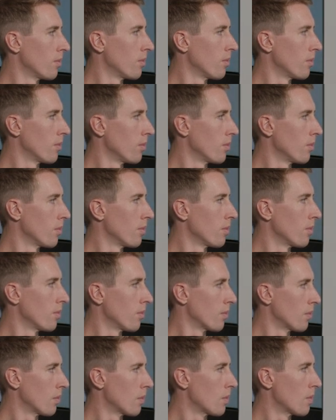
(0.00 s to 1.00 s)

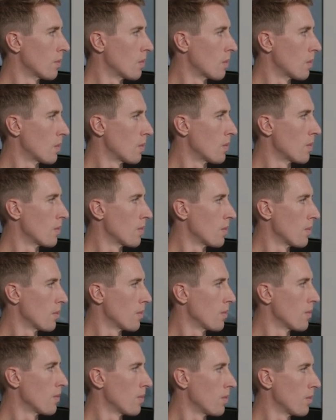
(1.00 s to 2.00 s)

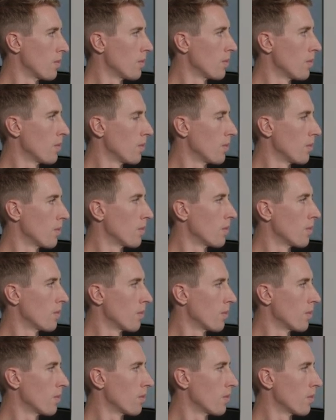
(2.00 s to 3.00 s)

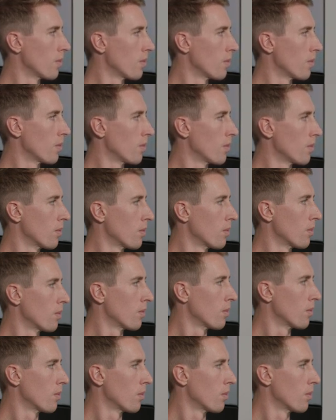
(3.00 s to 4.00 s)

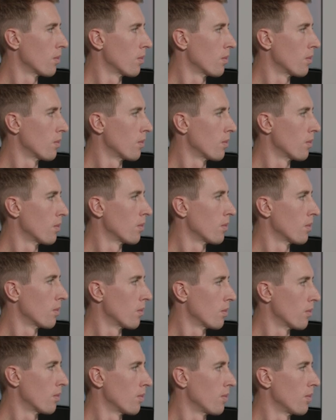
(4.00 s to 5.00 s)

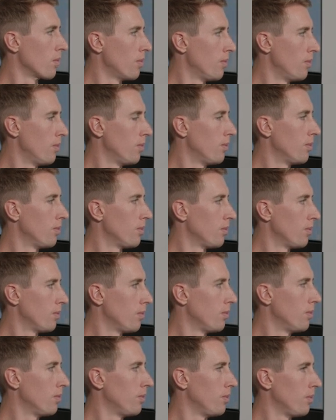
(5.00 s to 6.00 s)

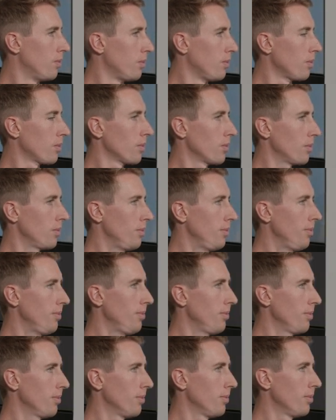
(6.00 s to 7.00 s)

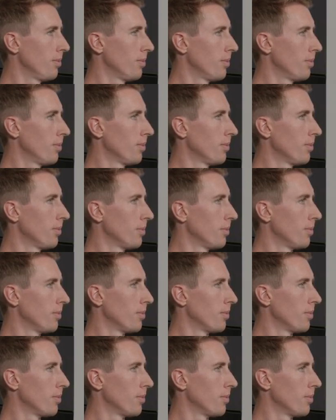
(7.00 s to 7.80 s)
The person shown says nothing.